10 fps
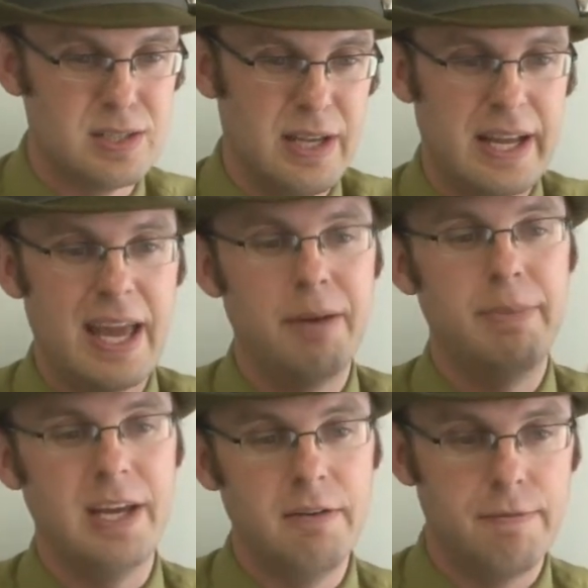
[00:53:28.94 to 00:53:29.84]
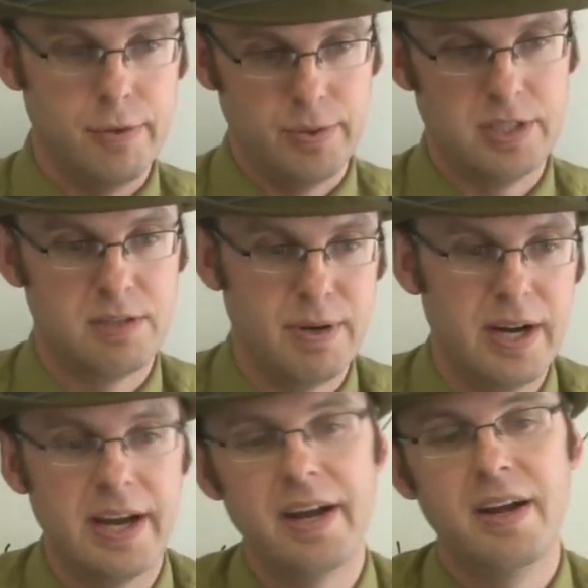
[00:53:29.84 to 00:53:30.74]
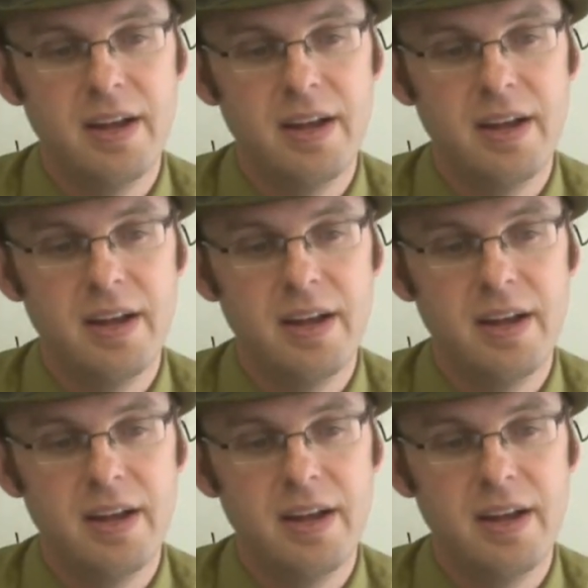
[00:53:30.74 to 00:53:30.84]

It can be influenced by,